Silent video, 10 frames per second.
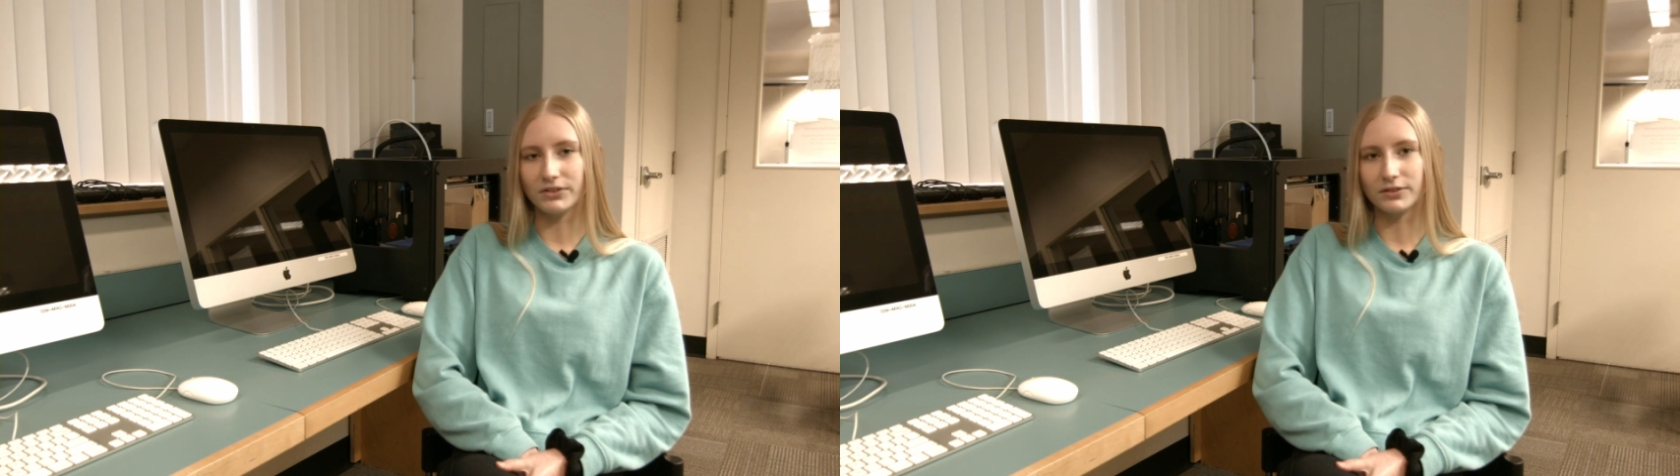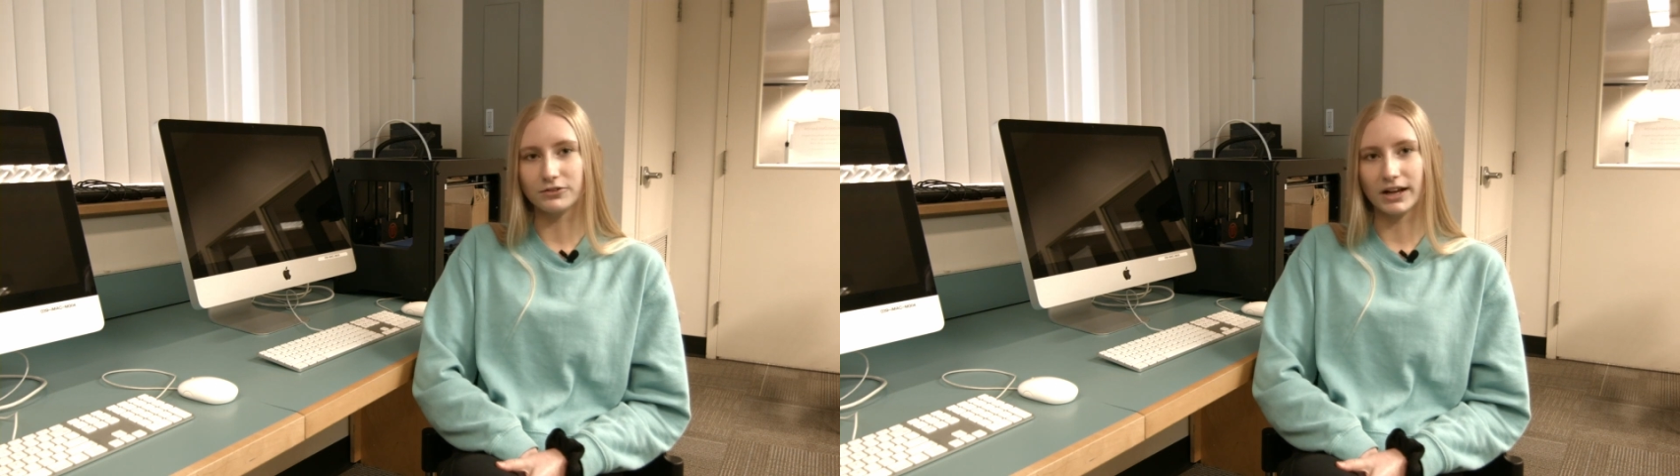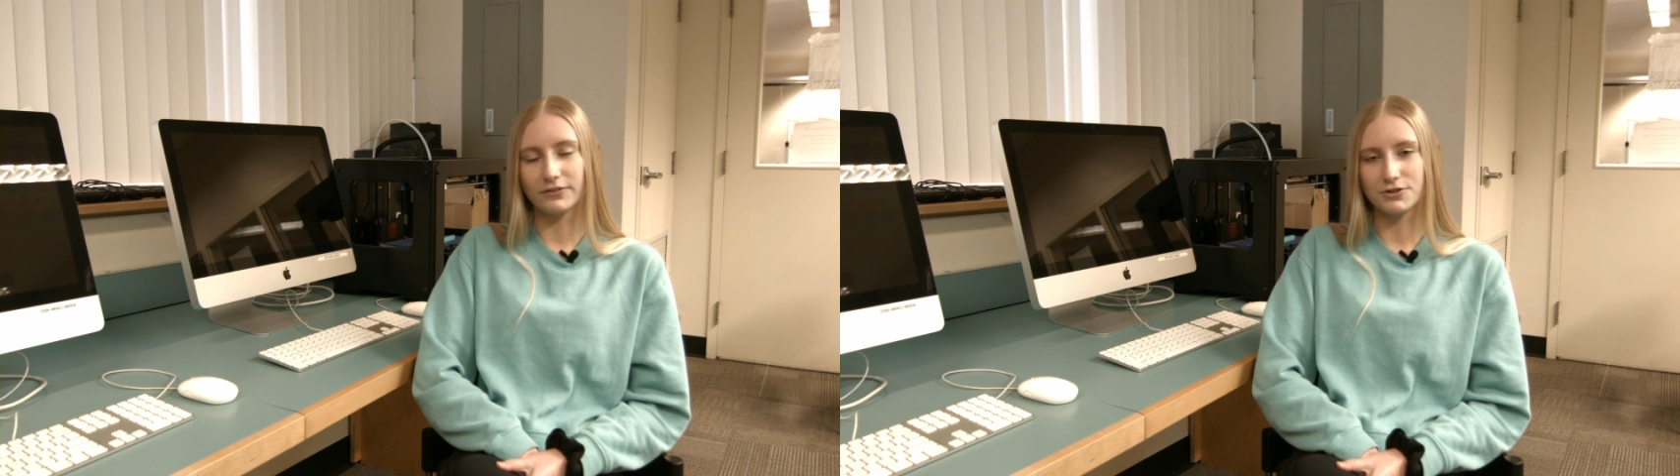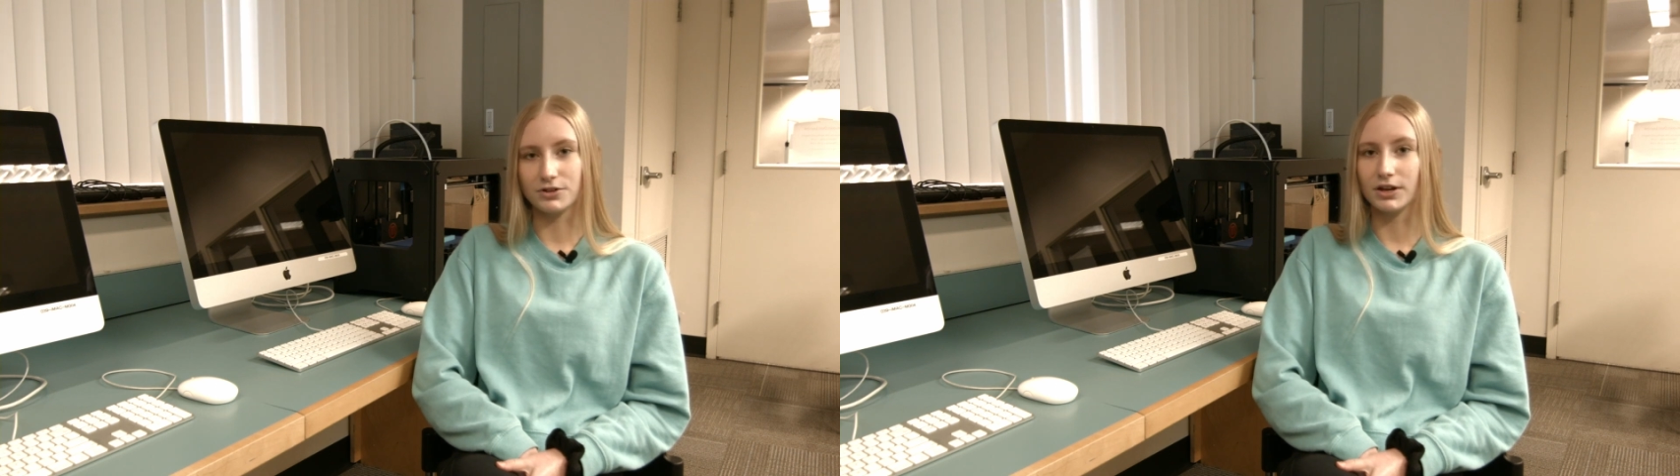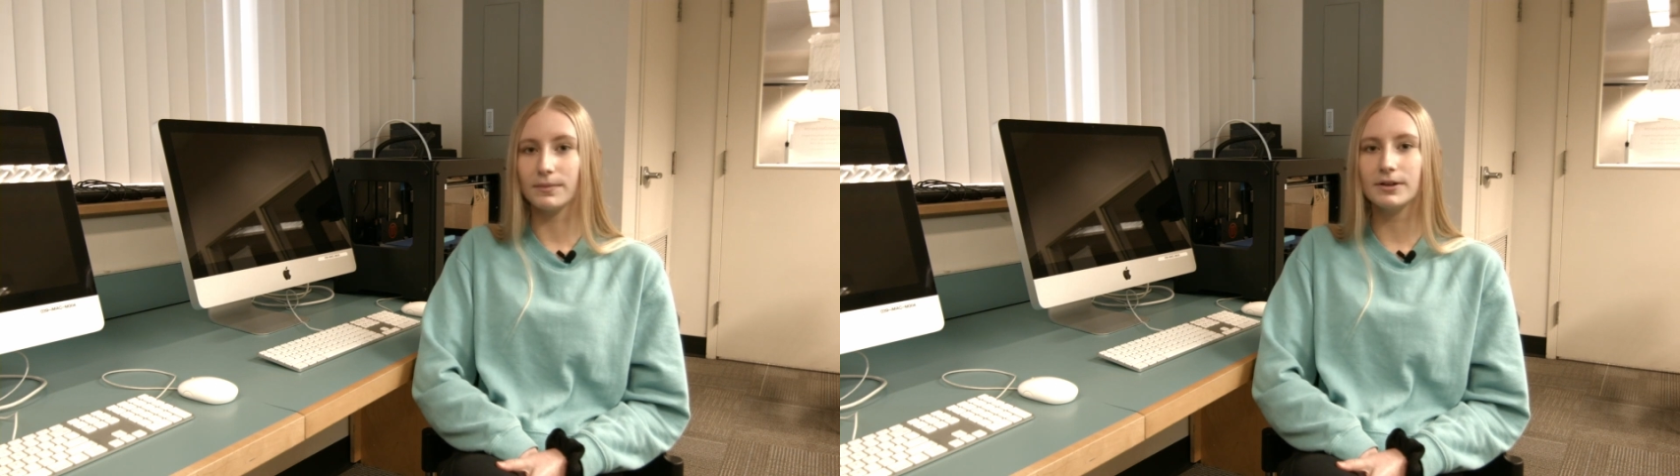in the fly
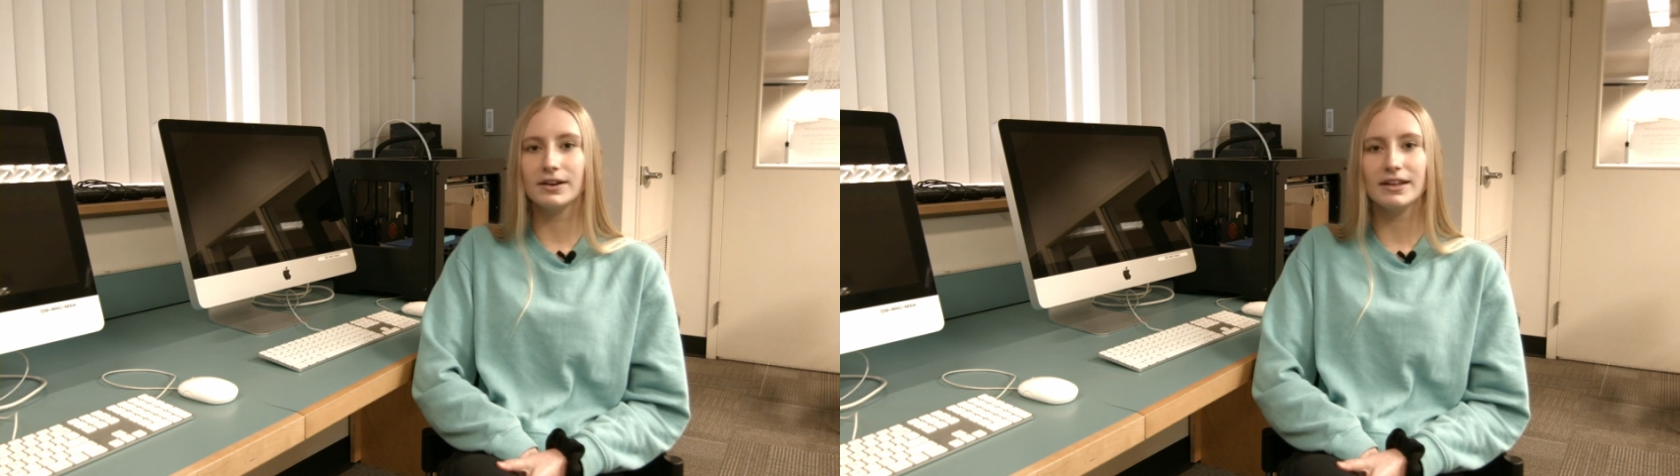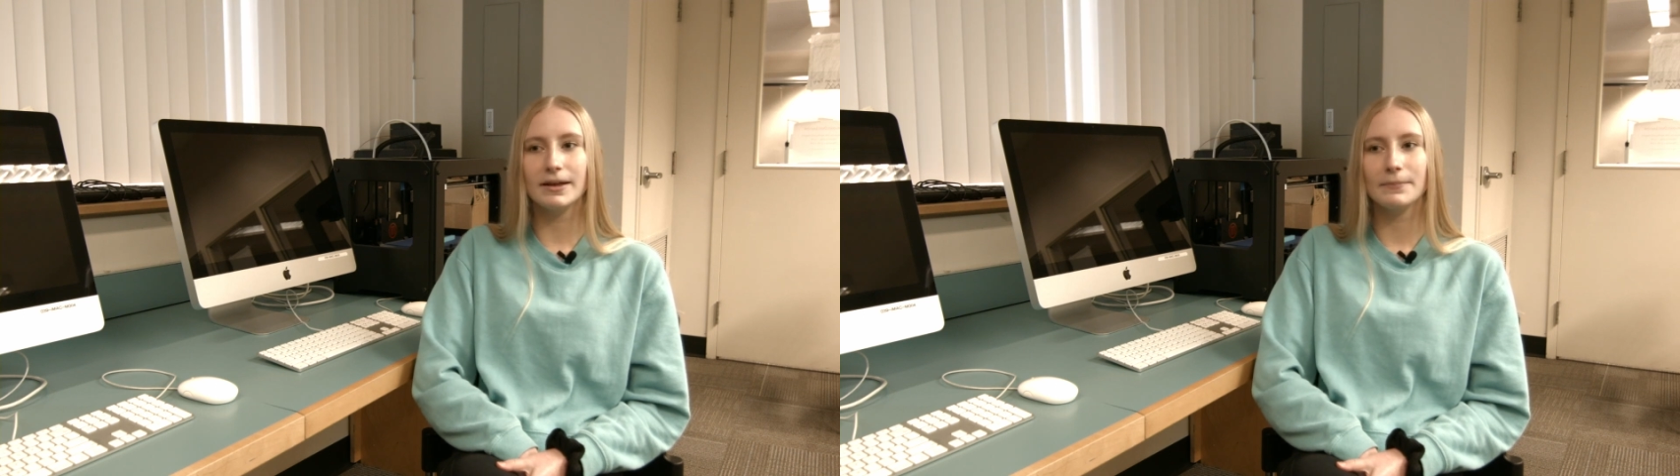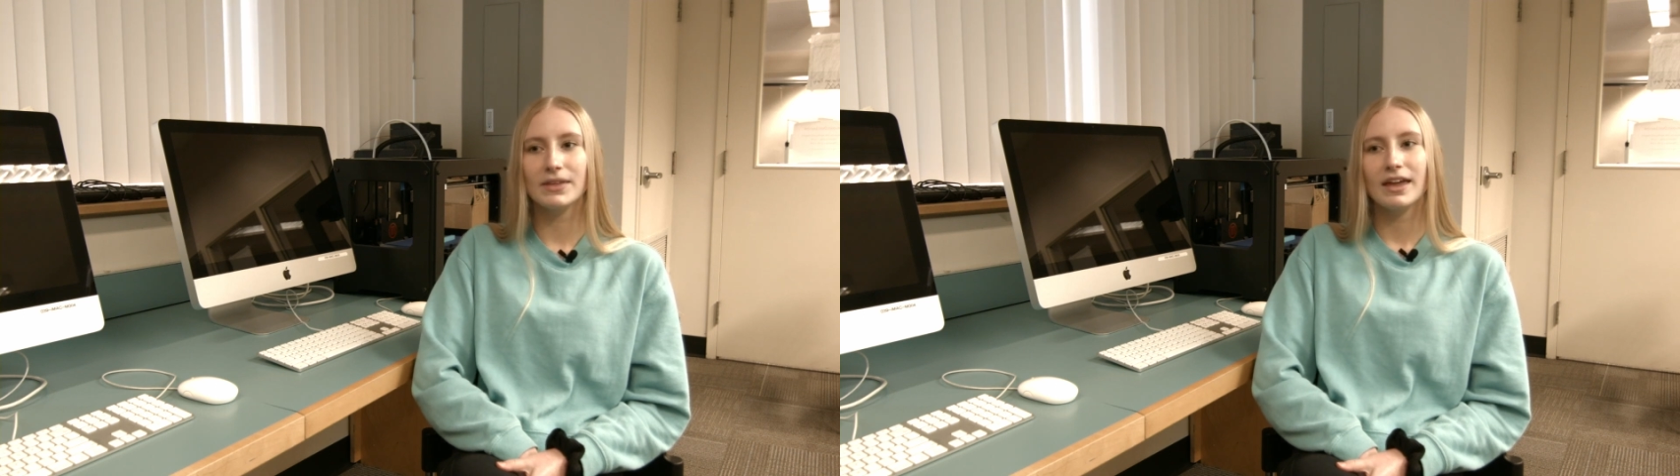fishing community